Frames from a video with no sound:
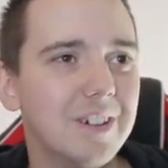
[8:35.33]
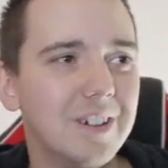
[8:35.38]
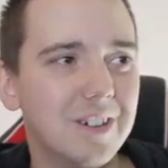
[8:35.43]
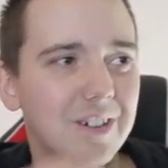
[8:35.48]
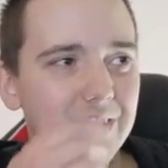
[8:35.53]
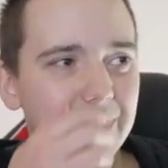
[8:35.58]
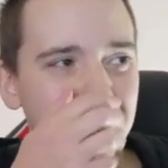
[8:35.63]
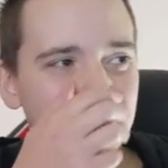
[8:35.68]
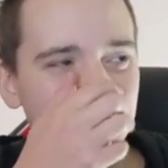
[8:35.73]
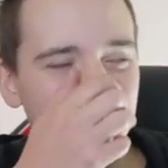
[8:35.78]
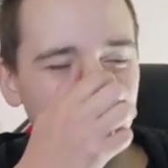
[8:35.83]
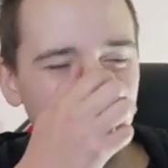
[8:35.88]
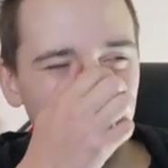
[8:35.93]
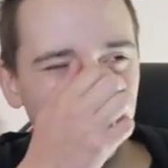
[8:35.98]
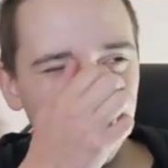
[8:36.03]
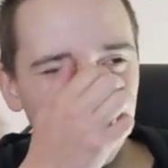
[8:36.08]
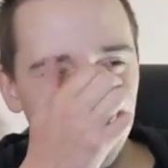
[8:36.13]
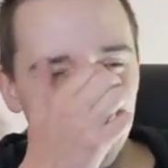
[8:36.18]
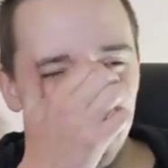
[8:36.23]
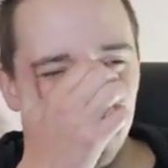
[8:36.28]
Oh,
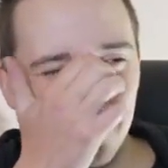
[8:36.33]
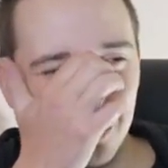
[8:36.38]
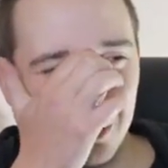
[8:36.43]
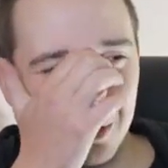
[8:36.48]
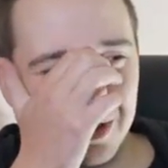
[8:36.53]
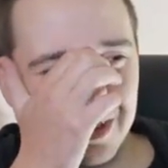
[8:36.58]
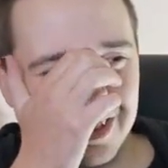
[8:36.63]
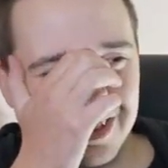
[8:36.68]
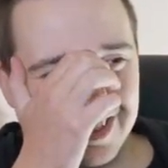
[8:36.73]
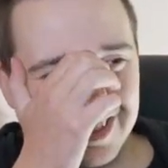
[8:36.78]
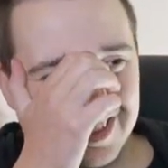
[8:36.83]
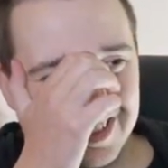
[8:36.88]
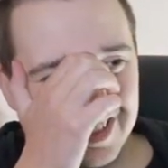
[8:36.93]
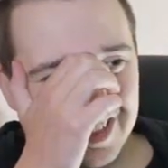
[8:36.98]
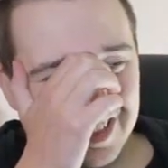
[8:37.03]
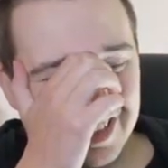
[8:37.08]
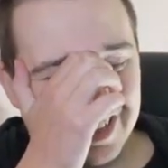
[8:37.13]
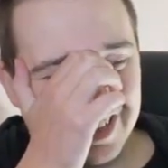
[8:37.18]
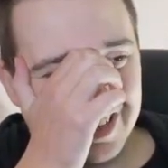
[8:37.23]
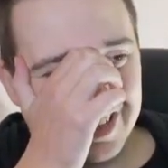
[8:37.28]
no.
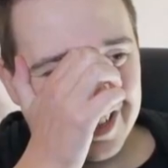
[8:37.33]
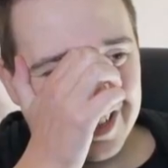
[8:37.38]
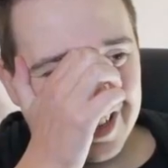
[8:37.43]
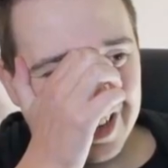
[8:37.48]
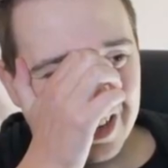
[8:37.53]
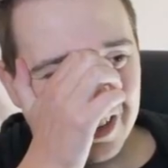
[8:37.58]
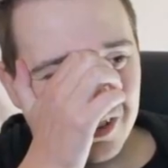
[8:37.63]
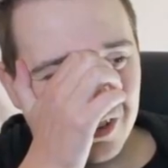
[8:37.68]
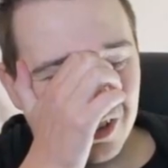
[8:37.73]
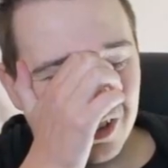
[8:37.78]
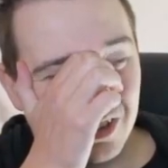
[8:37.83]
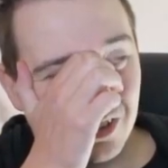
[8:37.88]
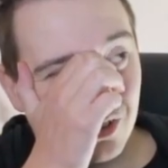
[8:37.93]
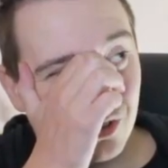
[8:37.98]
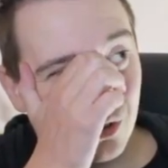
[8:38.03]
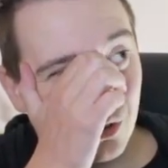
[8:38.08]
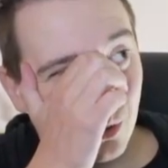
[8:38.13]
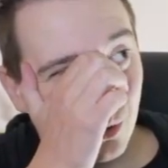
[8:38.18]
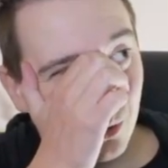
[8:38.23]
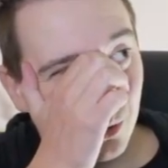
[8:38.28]
Candy has
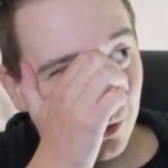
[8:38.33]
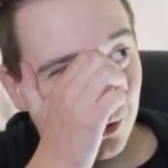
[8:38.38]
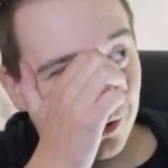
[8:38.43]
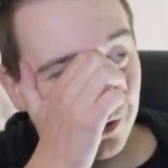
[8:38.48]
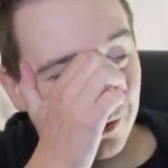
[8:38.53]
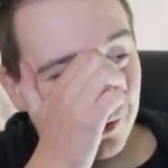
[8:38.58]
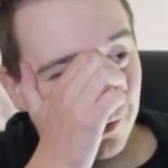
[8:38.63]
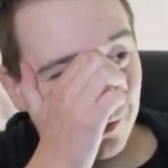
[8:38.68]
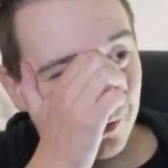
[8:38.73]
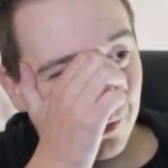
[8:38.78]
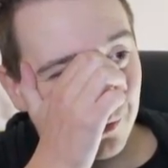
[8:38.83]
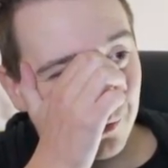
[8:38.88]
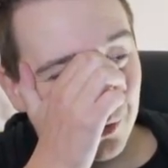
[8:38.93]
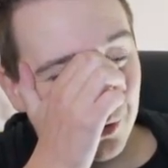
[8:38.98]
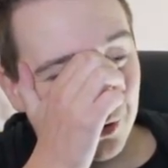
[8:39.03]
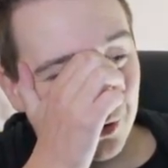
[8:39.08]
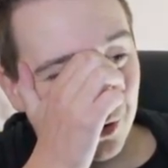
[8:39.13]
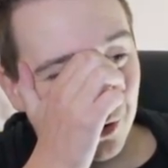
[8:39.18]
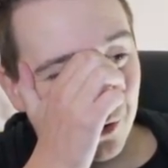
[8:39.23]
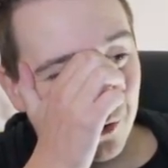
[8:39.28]
scored for
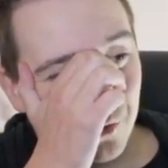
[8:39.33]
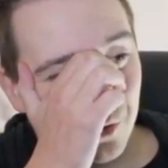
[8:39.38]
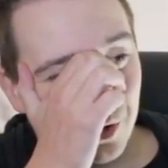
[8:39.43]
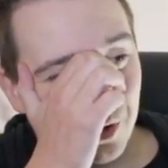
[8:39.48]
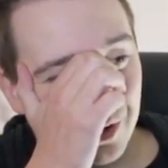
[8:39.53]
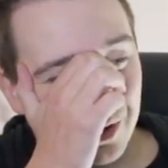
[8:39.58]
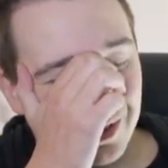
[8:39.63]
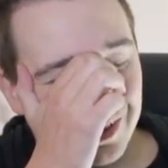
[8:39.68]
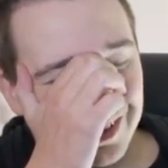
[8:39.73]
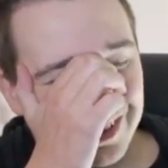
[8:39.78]
Dover.